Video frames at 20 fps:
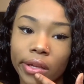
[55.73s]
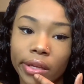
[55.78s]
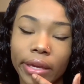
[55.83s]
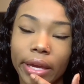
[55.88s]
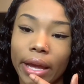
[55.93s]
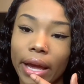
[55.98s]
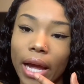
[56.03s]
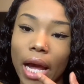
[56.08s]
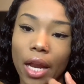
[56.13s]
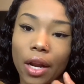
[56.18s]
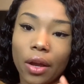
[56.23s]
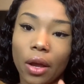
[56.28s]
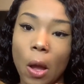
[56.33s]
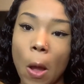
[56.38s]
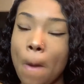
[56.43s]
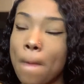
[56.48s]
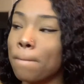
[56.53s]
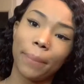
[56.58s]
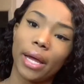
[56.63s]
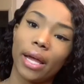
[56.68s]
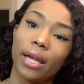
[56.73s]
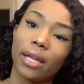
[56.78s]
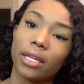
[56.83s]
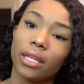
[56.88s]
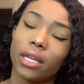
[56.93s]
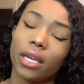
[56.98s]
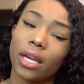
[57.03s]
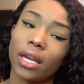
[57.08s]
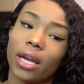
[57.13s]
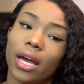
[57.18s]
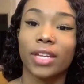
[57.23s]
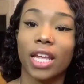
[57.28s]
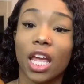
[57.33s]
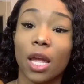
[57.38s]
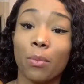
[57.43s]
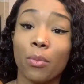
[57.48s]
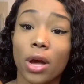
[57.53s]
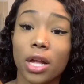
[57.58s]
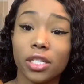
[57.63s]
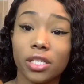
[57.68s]
Yeah, I gotta go. But yeah,
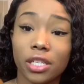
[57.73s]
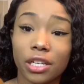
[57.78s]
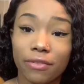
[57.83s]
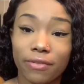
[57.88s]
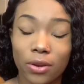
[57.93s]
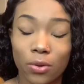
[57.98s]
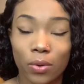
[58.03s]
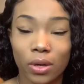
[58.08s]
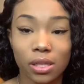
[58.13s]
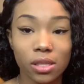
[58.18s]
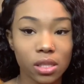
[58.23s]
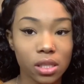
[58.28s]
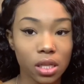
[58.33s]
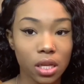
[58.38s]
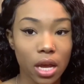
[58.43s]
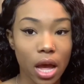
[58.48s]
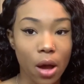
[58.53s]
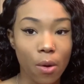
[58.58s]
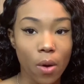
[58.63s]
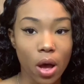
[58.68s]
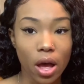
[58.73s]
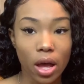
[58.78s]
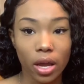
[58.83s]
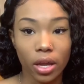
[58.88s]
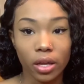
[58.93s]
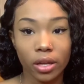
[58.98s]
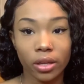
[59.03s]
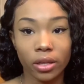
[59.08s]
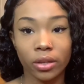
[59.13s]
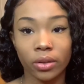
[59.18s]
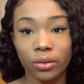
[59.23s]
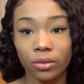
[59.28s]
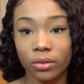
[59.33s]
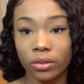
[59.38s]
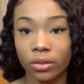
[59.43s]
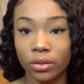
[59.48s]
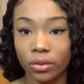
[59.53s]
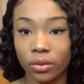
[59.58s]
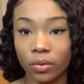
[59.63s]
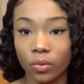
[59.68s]
keep watching if you want to see how I
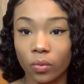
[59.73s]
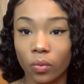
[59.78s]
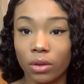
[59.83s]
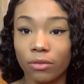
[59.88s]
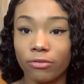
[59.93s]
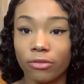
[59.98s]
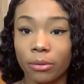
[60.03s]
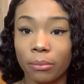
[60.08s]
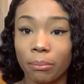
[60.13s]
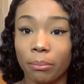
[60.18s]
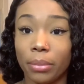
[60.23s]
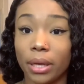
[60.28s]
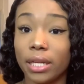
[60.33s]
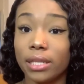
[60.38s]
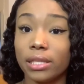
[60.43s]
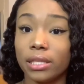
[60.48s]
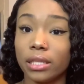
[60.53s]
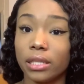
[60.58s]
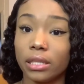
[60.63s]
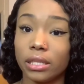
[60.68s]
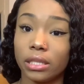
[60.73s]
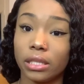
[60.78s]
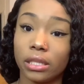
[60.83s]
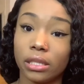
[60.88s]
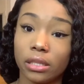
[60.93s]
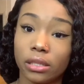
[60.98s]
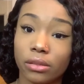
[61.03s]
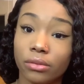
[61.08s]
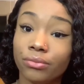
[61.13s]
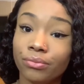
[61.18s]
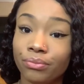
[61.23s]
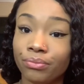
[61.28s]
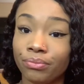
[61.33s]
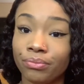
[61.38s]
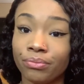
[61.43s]
went from busted to